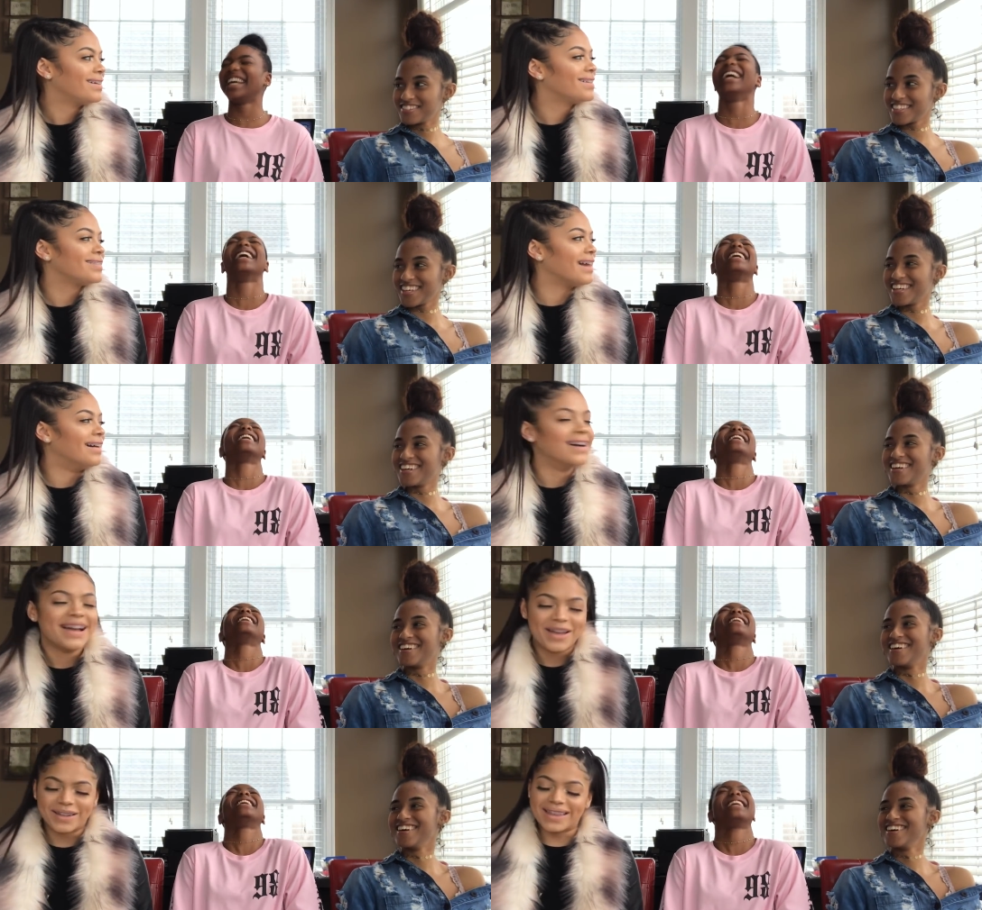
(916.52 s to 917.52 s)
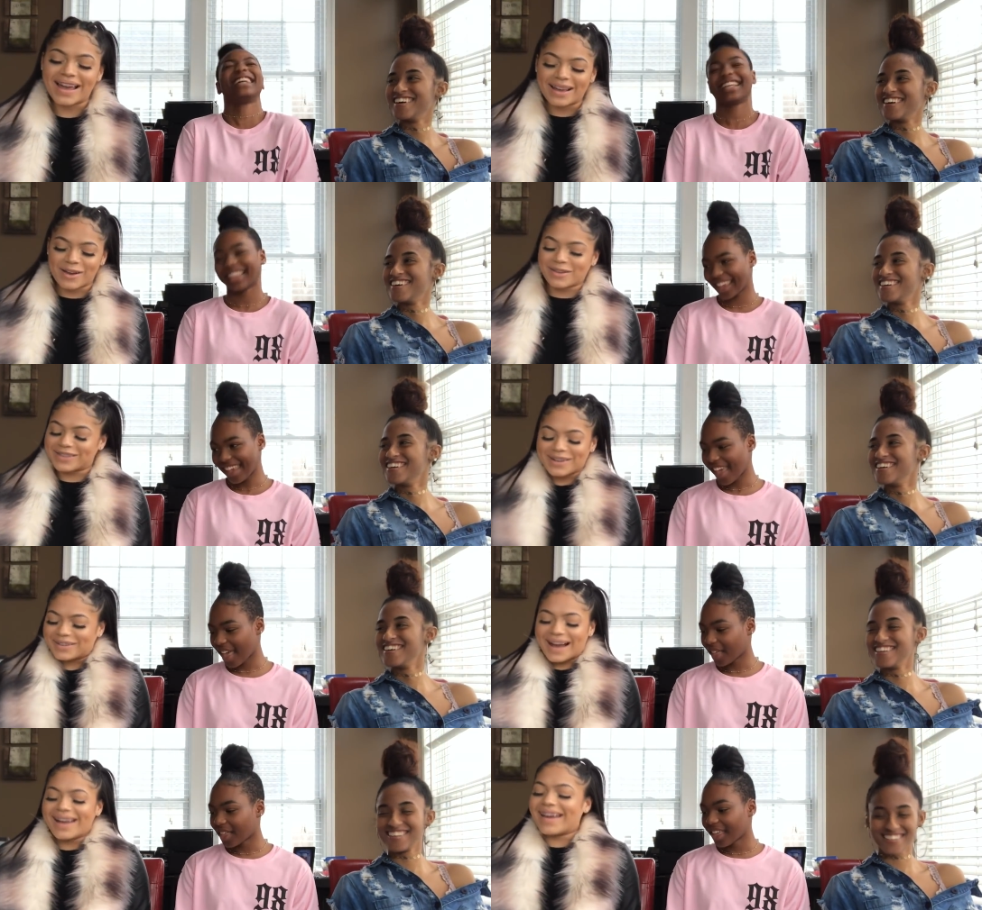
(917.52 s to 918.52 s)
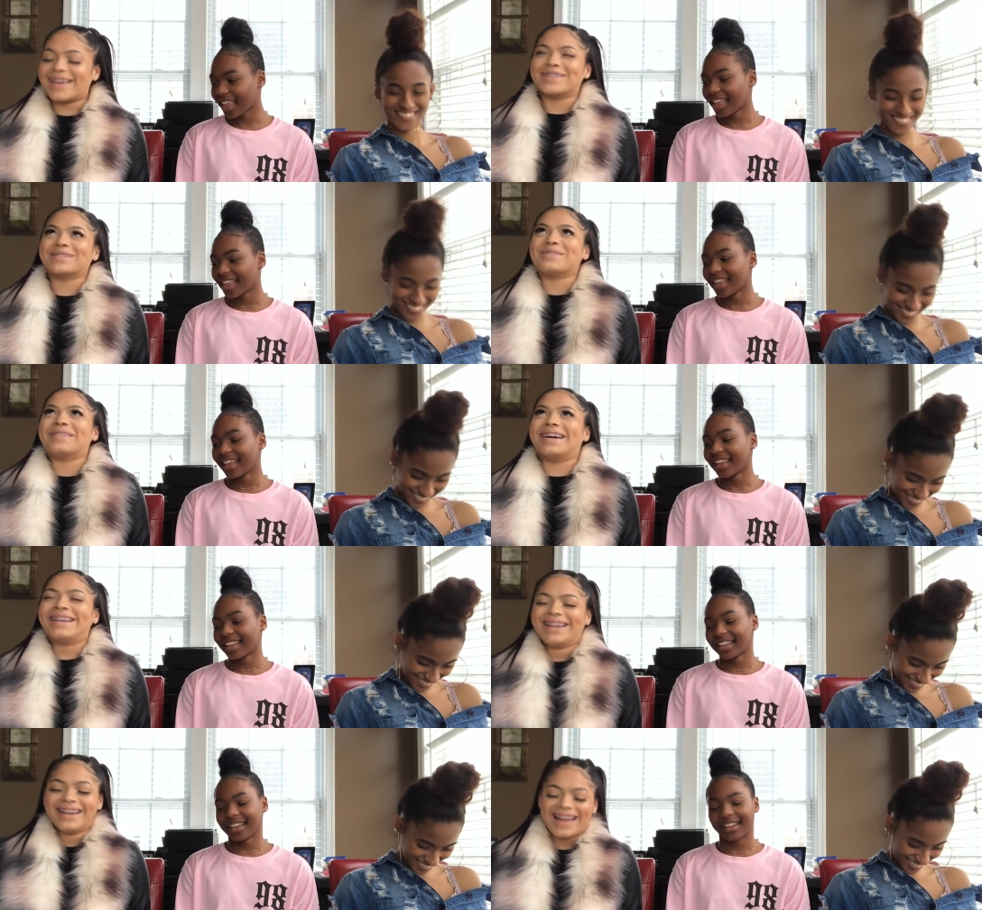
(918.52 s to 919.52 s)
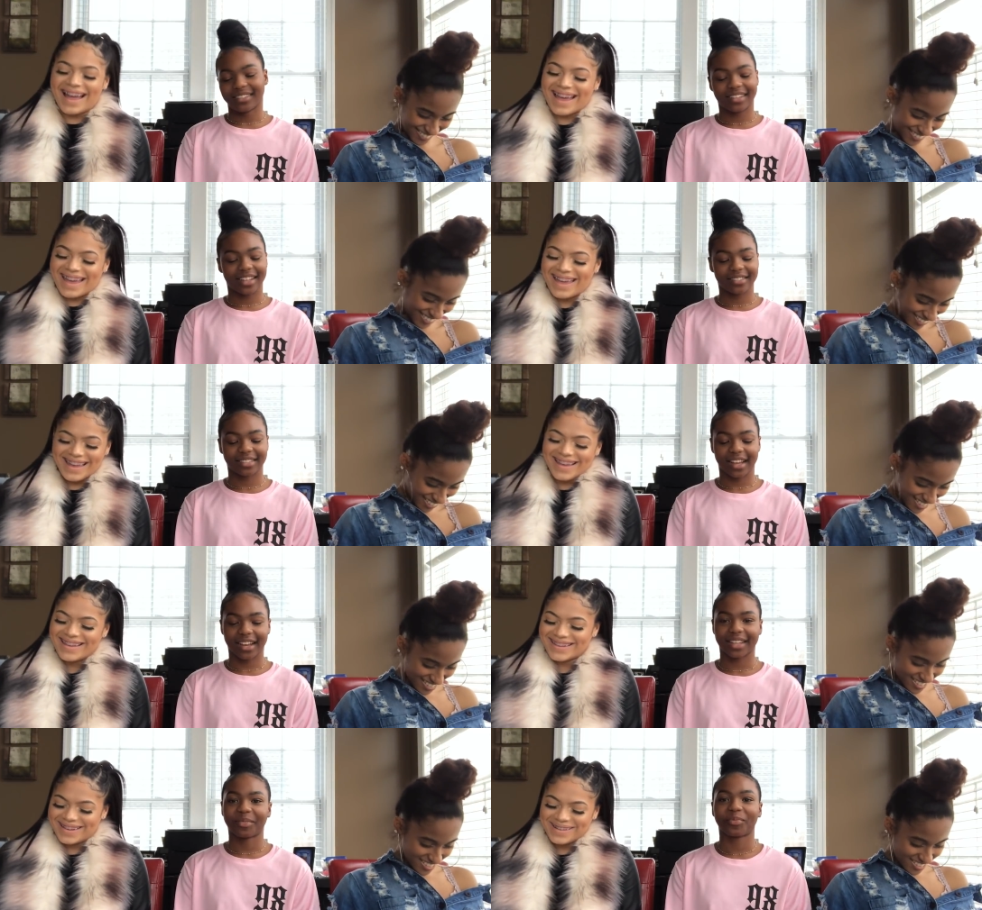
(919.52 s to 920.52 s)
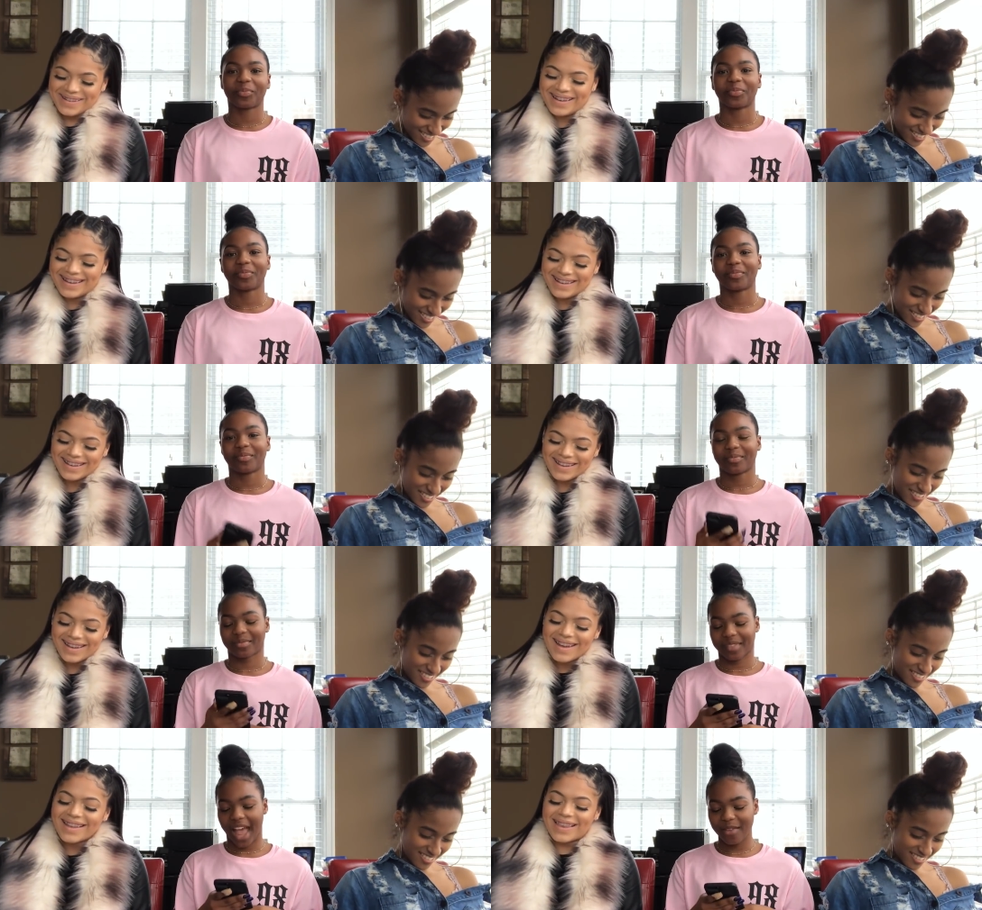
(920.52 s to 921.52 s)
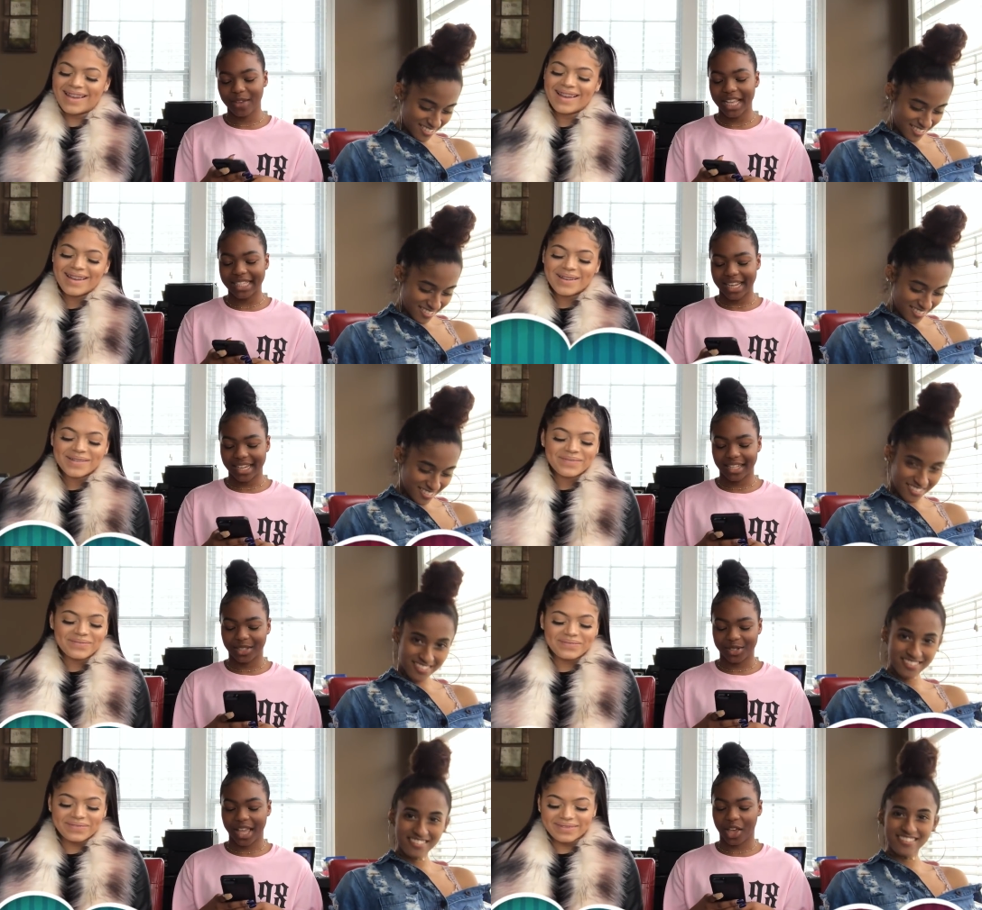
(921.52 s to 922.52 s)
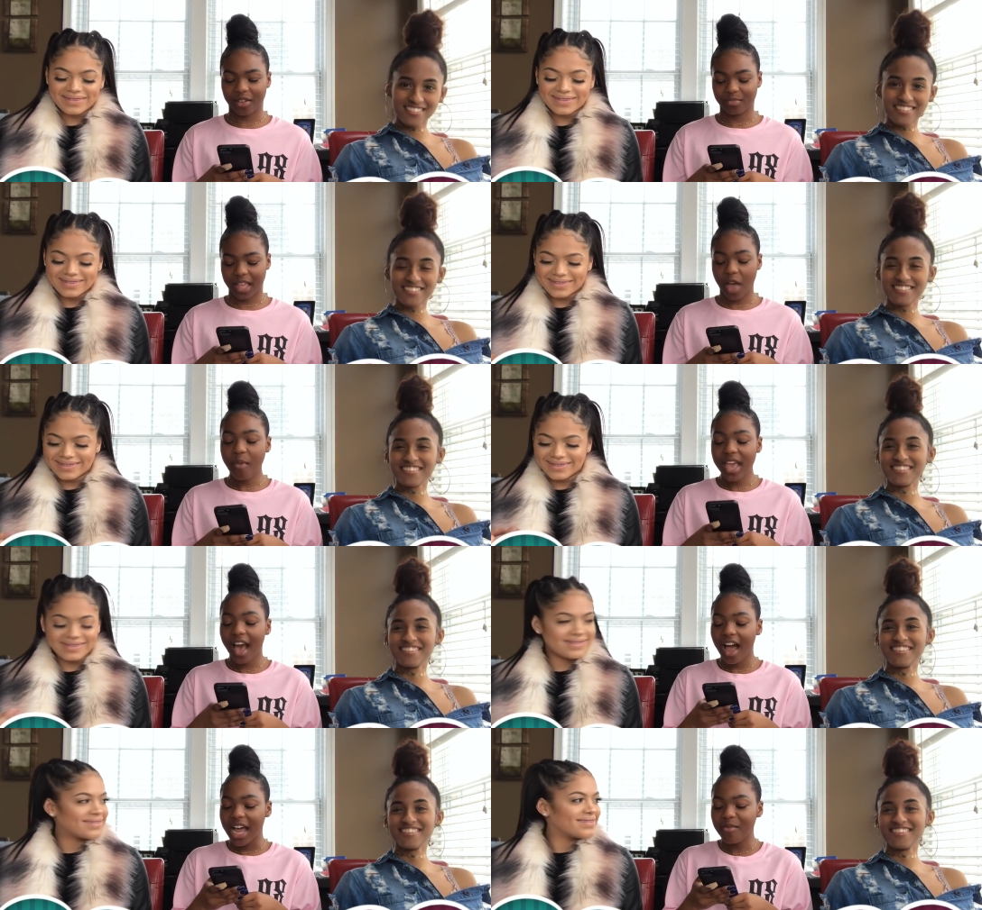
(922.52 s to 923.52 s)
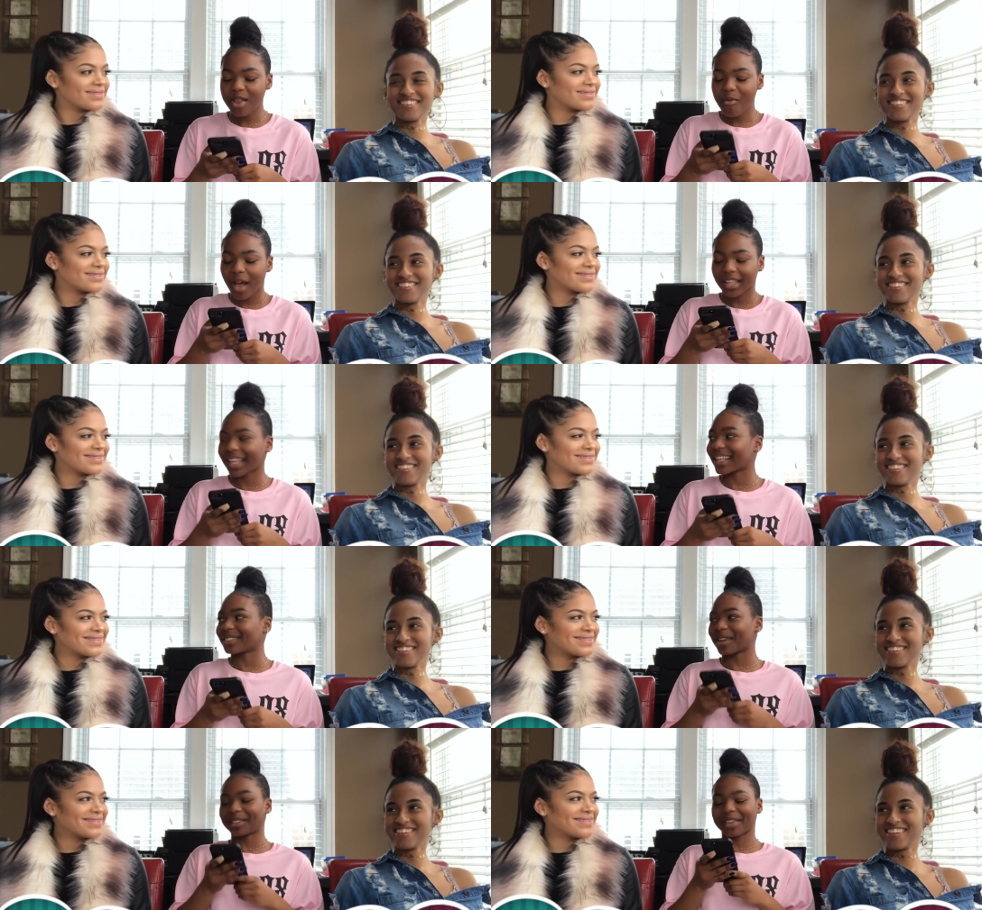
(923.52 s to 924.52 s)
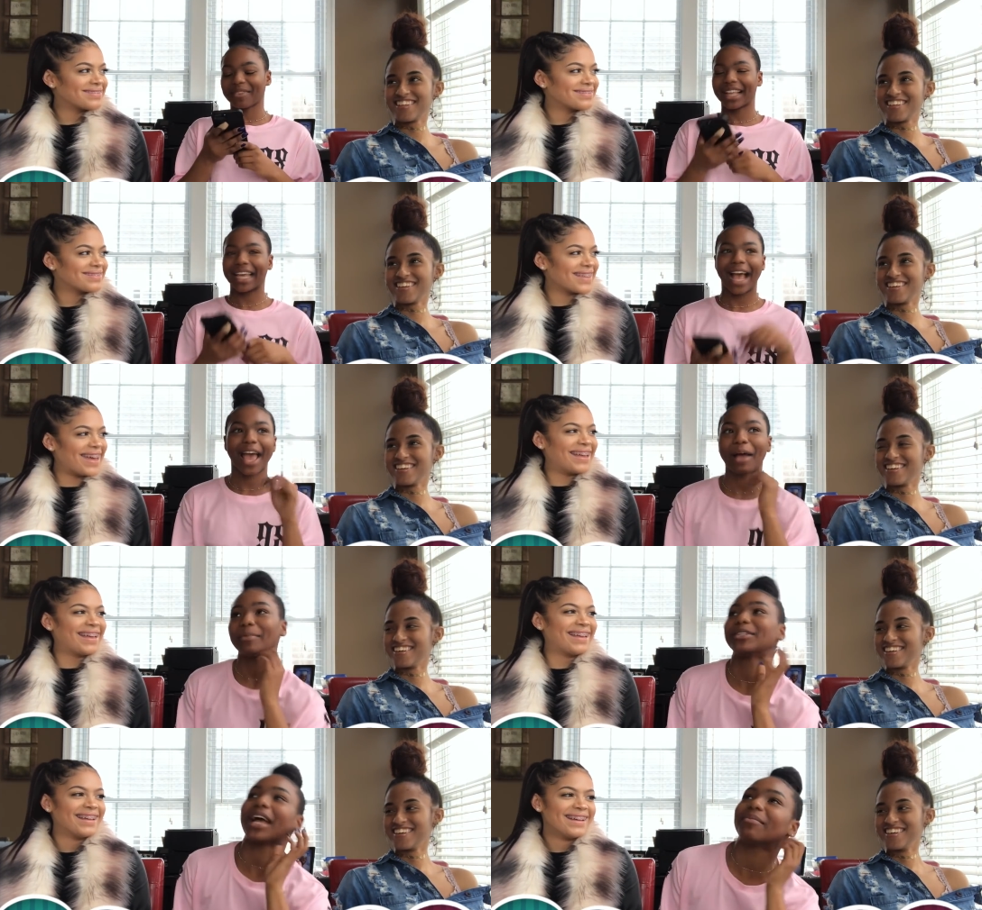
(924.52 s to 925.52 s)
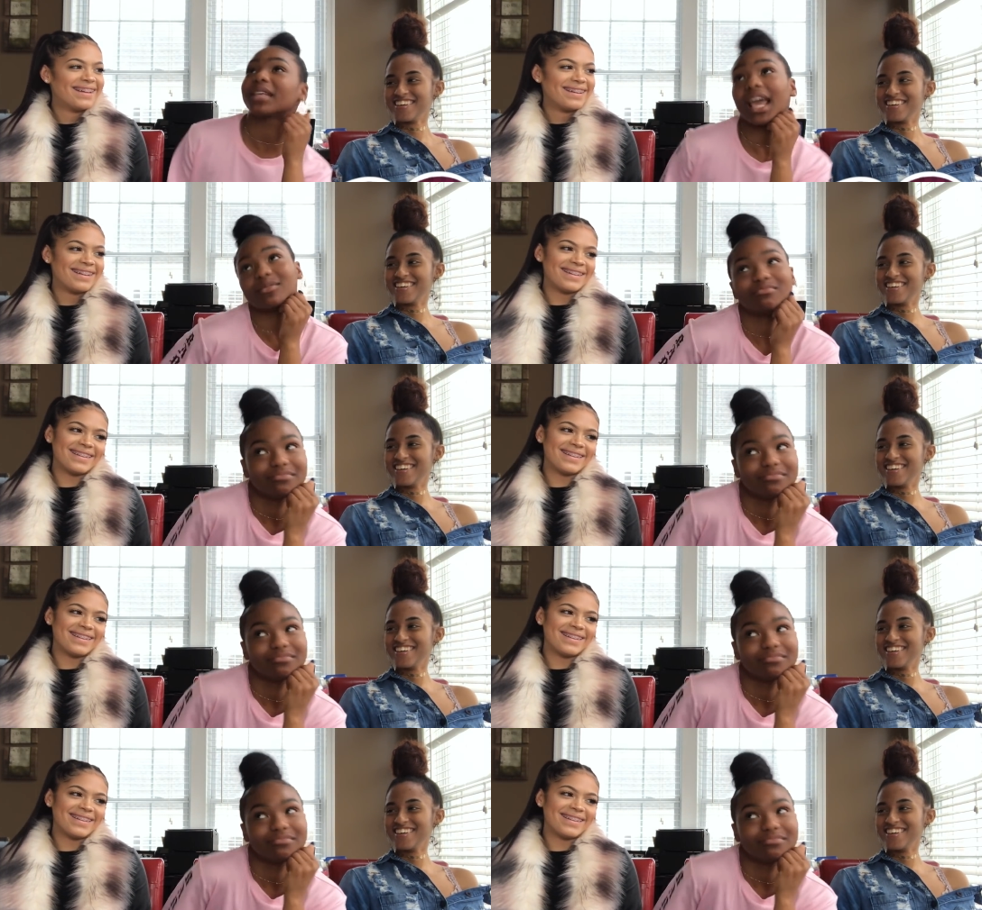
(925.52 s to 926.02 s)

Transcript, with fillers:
Speaker 1: No. like no, I hate it so much. I,
Speaker 2: didn't realize I did it until like y'all would be like, oh my god, here when you what? Like that's why I'm like, why? like I, I'll be trying to be like,